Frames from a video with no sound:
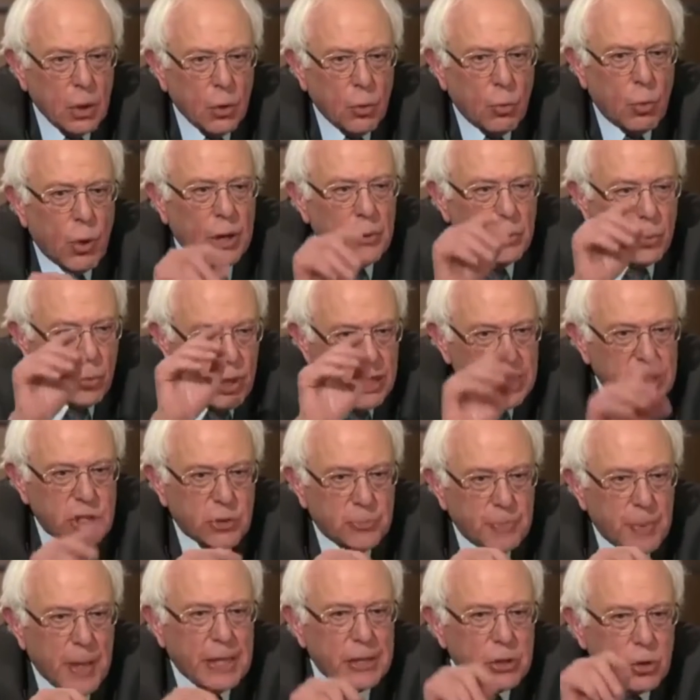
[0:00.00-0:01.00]
when we
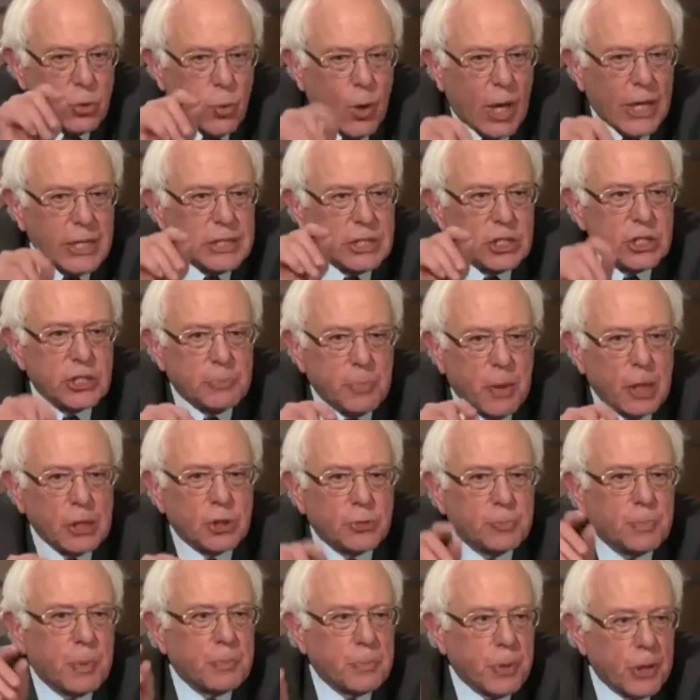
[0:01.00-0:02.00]
spend twice as
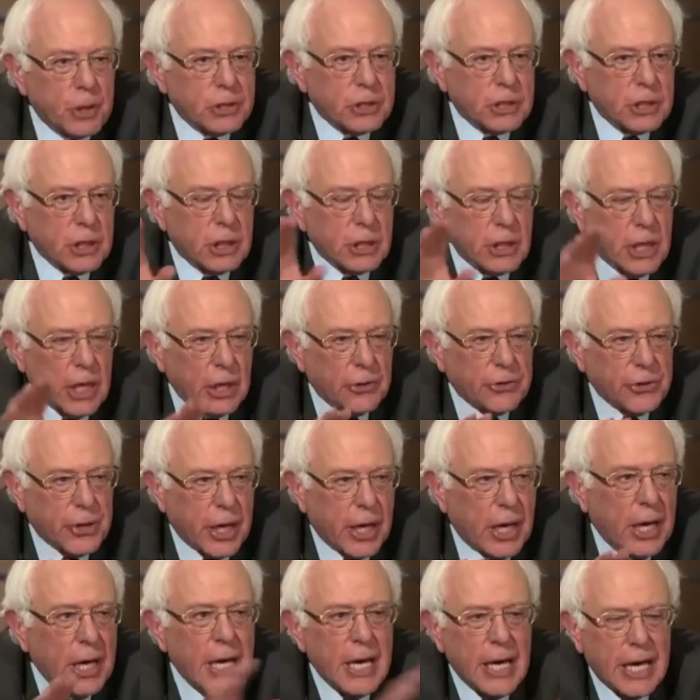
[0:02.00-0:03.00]
much per person on
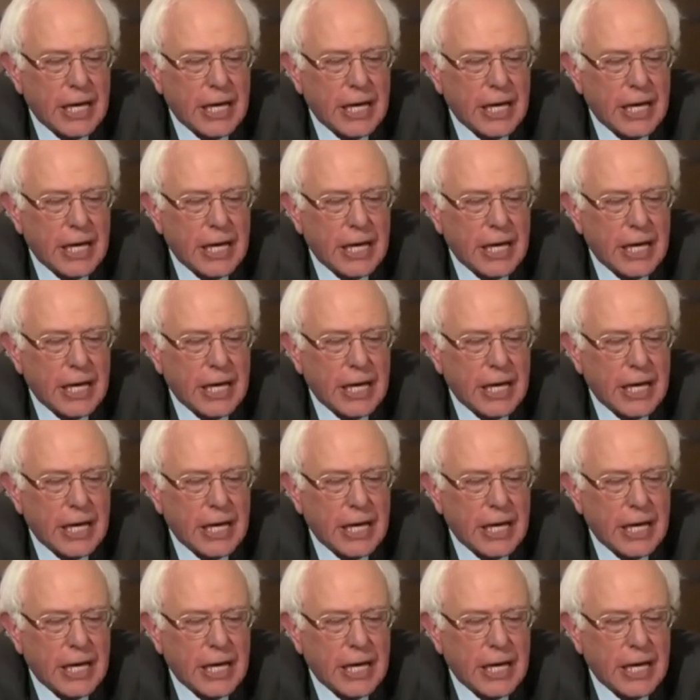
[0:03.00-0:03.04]
healthcare